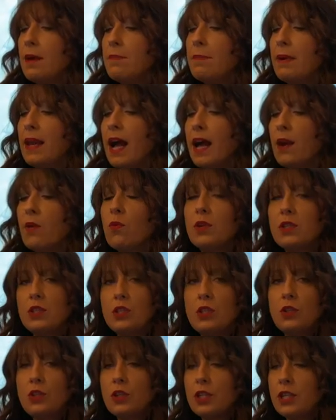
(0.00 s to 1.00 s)
But I want
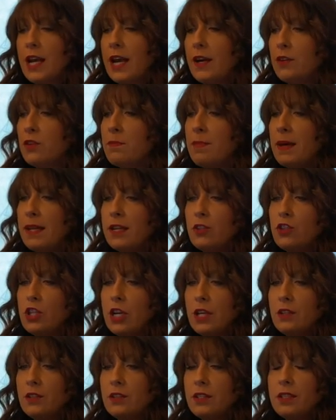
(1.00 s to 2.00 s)
to learn how to better
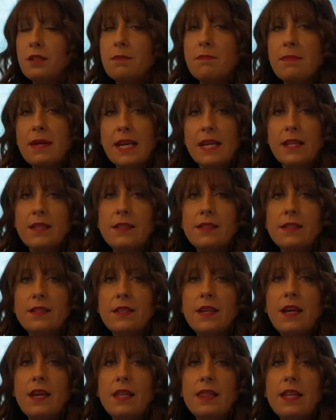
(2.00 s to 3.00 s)
juggle the demands